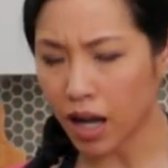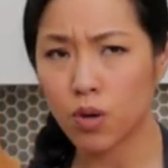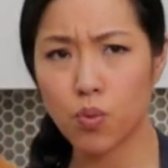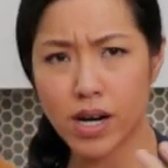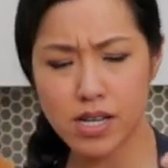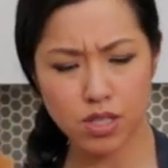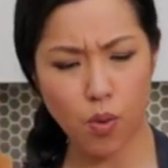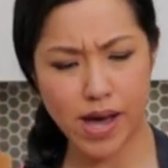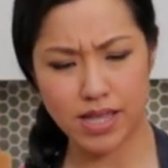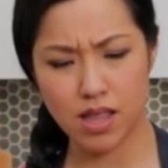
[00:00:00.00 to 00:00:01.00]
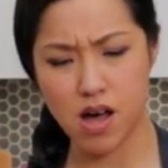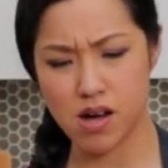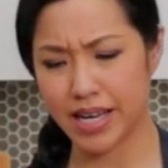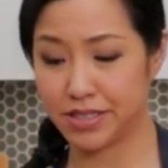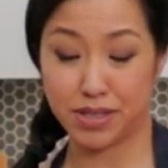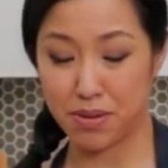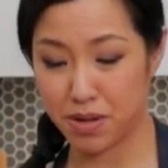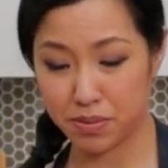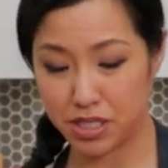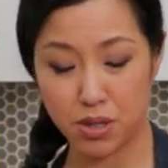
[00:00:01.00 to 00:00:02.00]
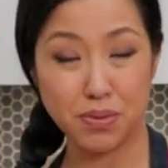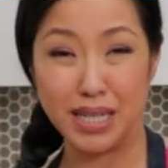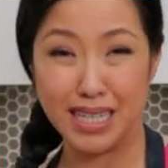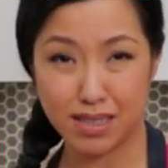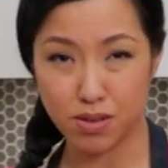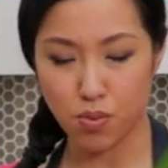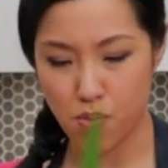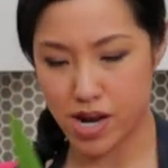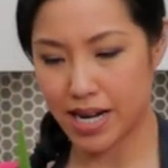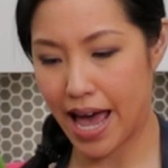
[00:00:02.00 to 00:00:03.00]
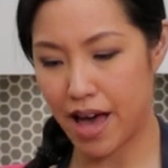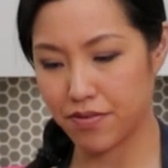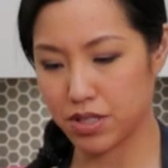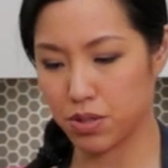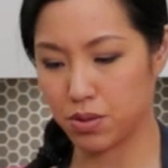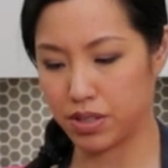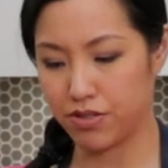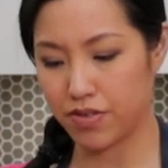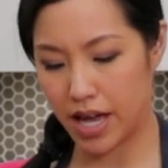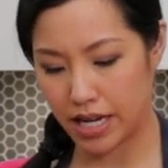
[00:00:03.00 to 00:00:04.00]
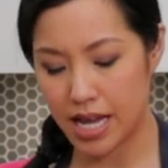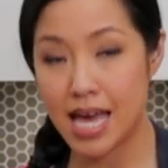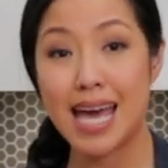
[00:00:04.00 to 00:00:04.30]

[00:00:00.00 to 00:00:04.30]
And one is quite long. Actually, I probably don't need one. Half is totally fine.